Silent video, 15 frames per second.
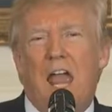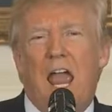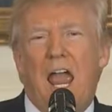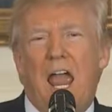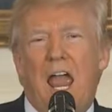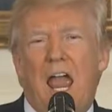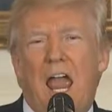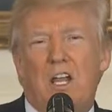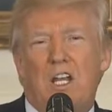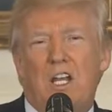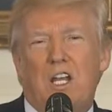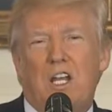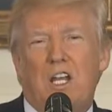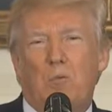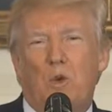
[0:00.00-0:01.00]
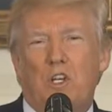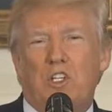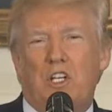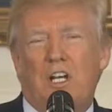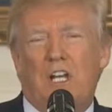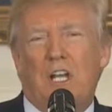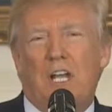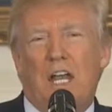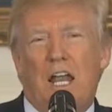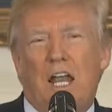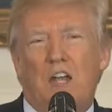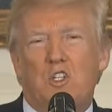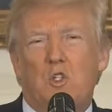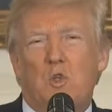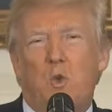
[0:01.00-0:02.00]
and Vietnam recently
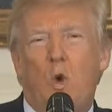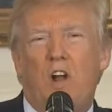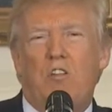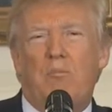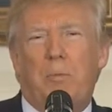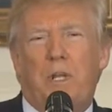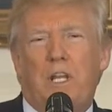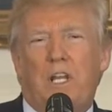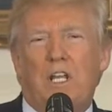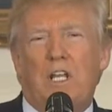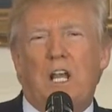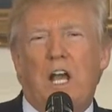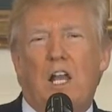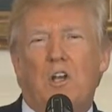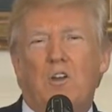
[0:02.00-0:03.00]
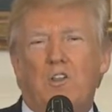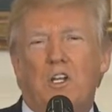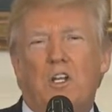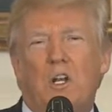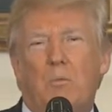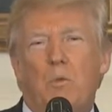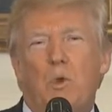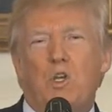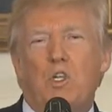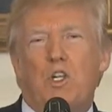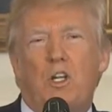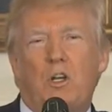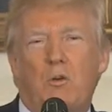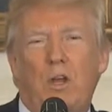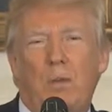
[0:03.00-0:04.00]
announced $12 billion in
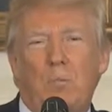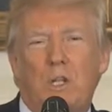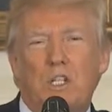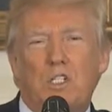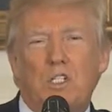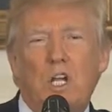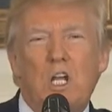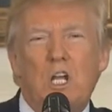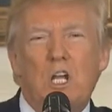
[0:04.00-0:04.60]
commercial agreements,